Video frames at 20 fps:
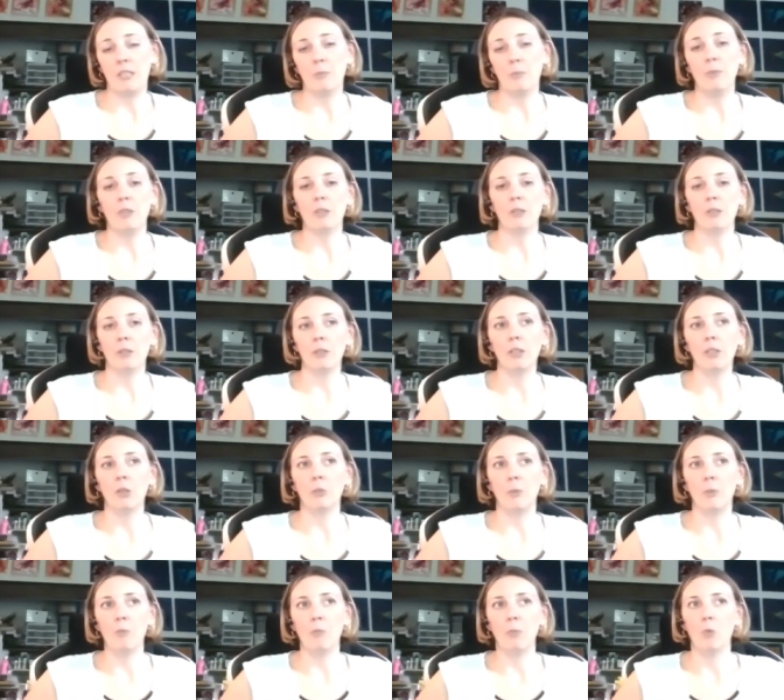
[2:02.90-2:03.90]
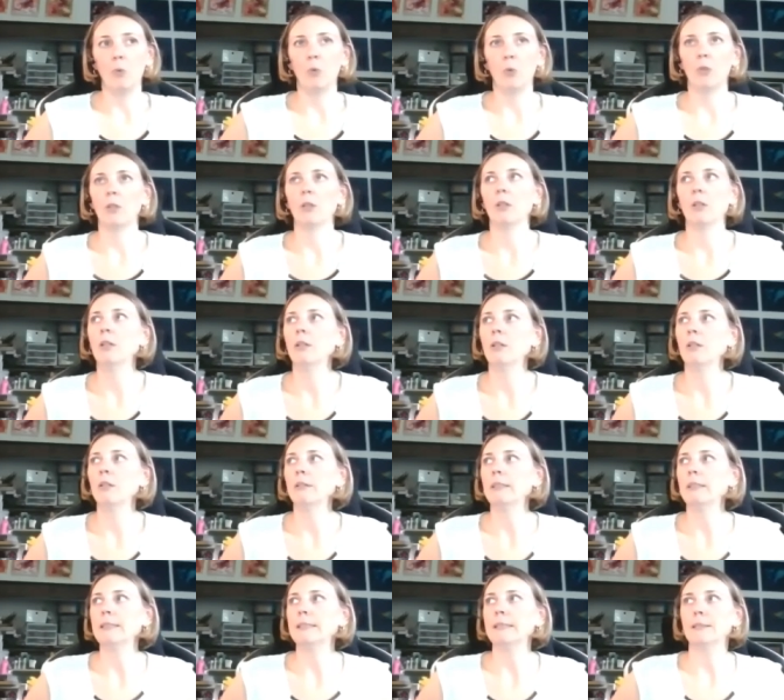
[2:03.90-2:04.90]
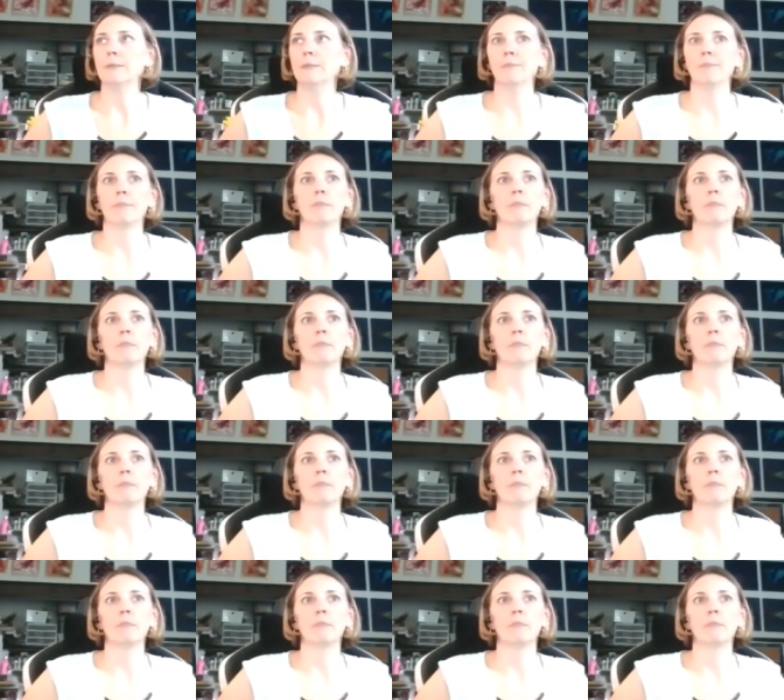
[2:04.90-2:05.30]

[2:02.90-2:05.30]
to build a little bit more um,